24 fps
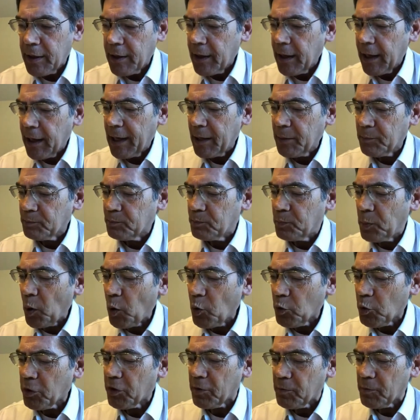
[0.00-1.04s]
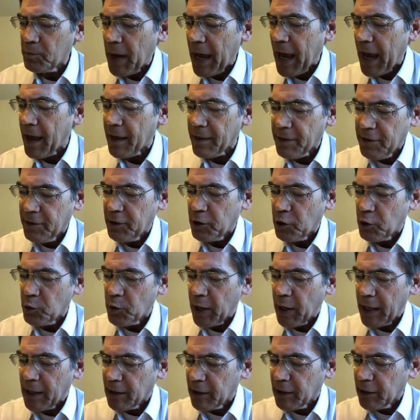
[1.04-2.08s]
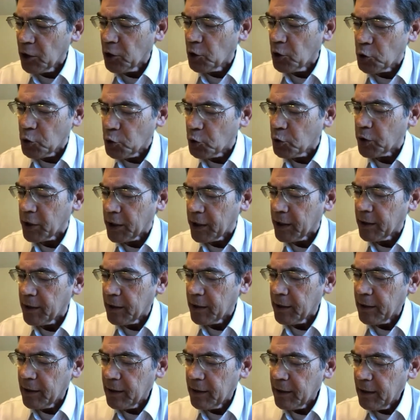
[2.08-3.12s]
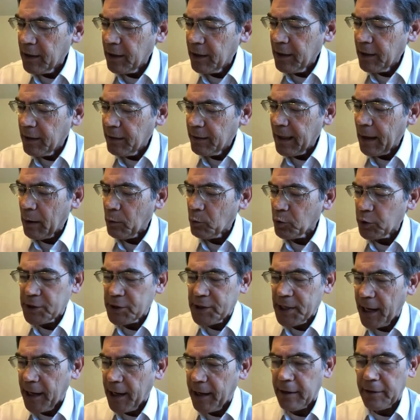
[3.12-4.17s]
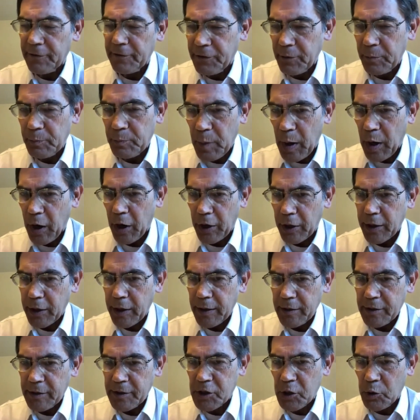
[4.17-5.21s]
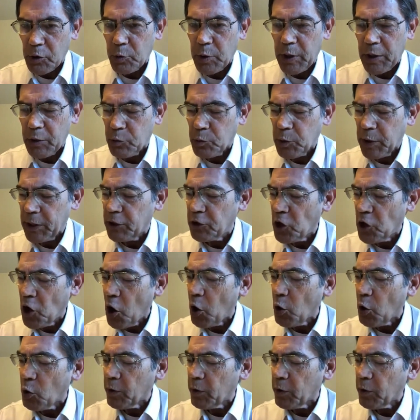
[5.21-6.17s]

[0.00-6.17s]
in both Matthew and Luke that were taken from Mark. So we know